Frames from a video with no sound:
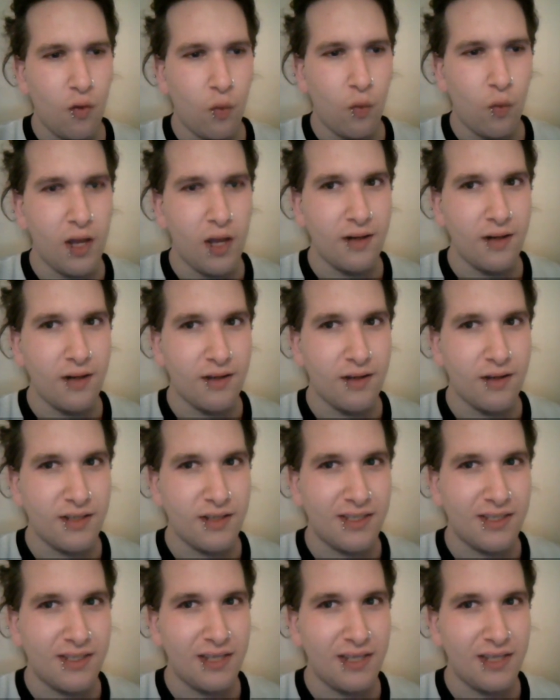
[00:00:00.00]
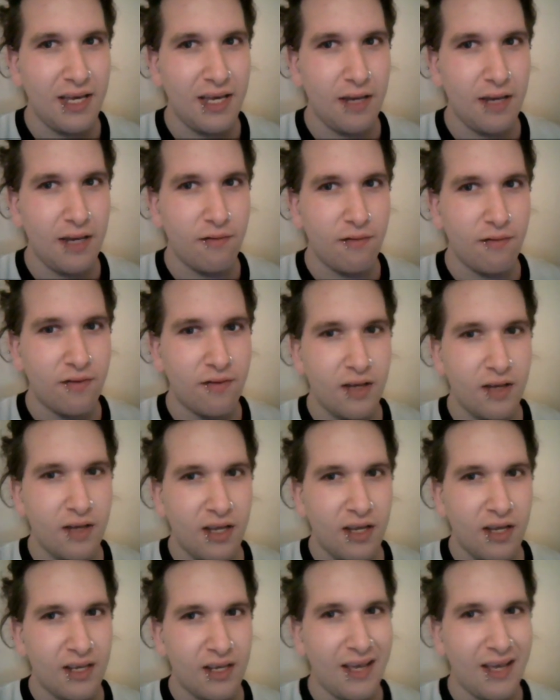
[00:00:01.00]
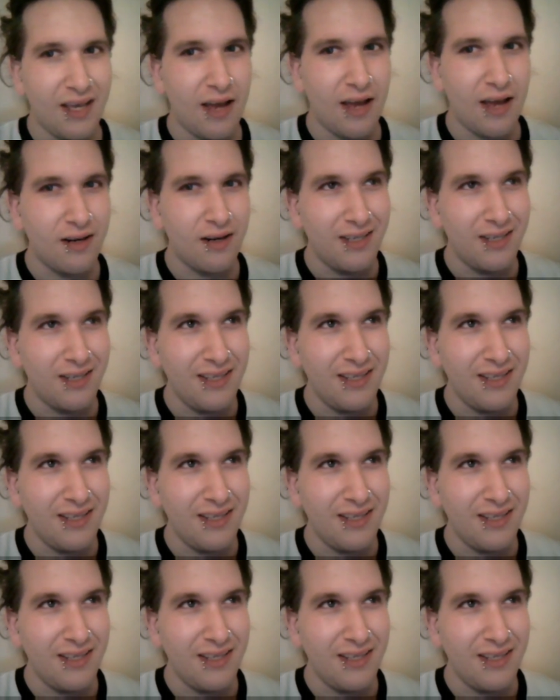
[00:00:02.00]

when the slave can